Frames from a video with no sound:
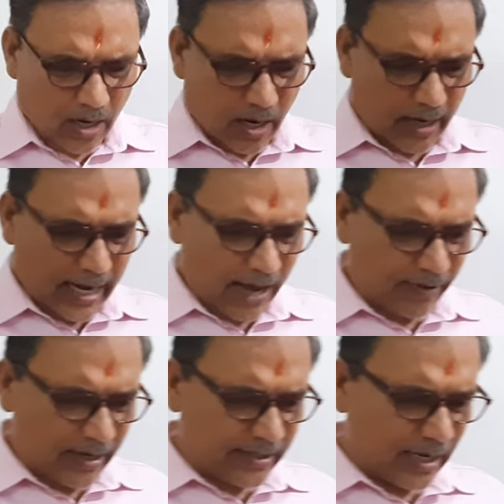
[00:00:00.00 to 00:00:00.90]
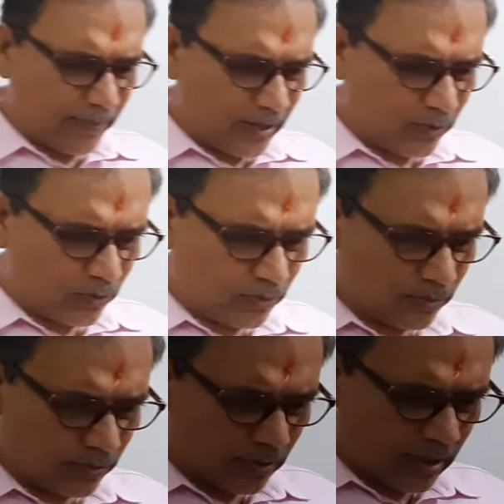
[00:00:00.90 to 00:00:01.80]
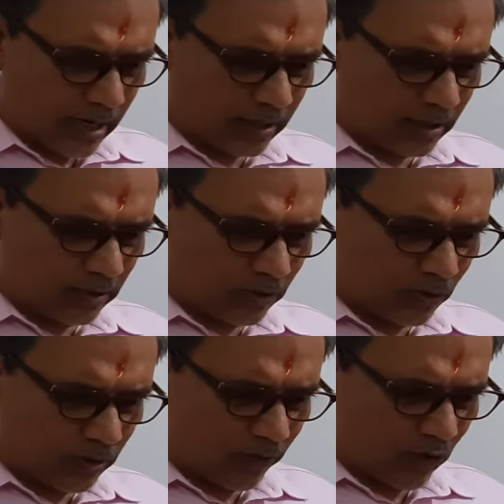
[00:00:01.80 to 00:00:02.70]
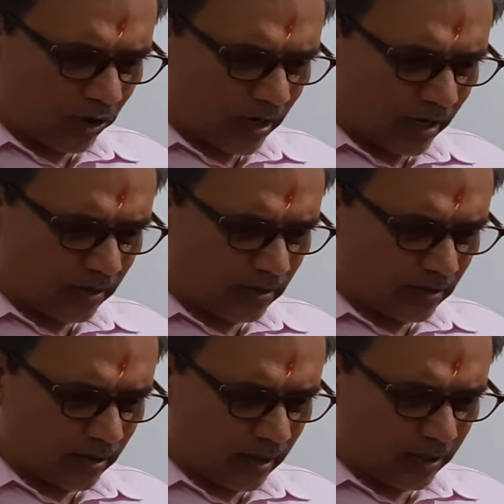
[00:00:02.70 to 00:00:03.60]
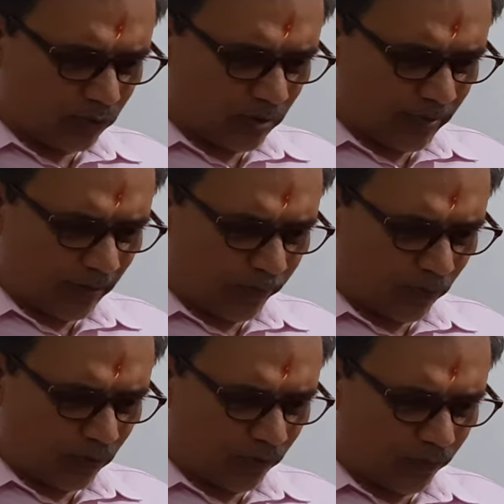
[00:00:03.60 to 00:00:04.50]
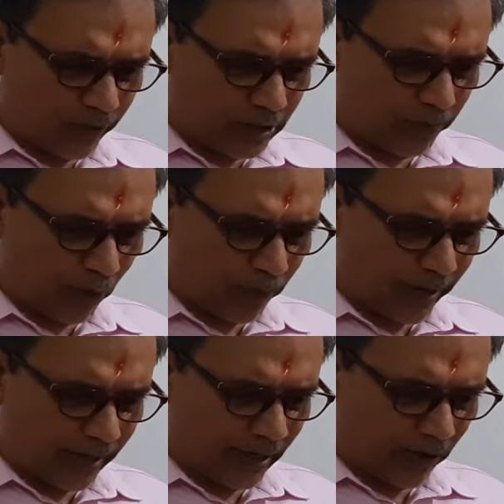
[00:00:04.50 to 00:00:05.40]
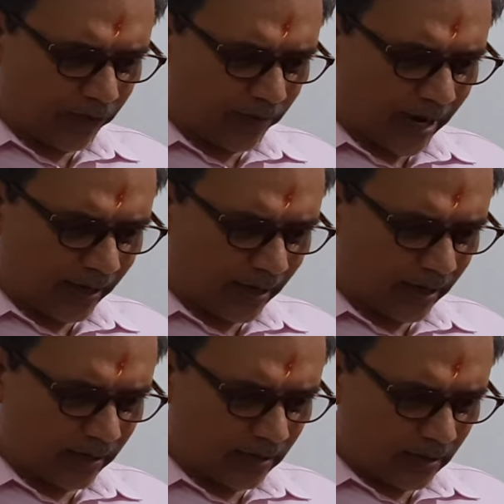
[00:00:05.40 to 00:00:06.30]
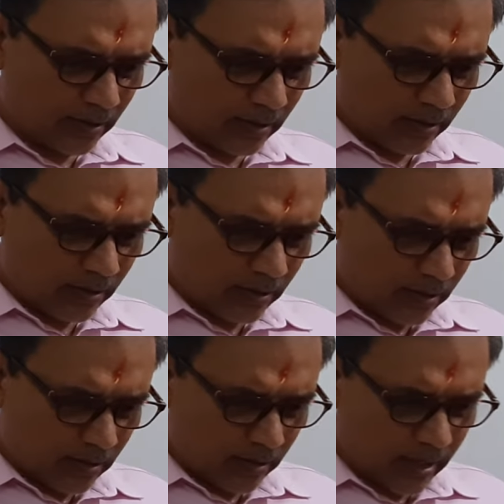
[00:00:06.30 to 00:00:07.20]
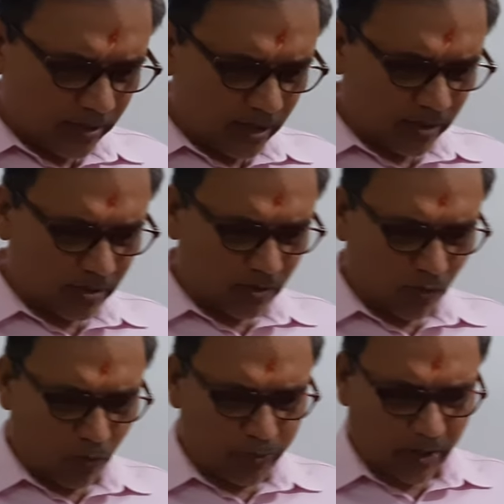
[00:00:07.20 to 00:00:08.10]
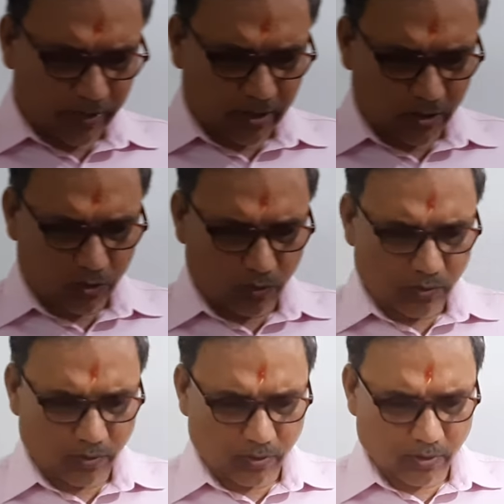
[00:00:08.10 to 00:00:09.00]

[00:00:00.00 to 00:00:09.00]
A diver is able to cut through the water in a swimming pool. Which property of the matter does this observation show?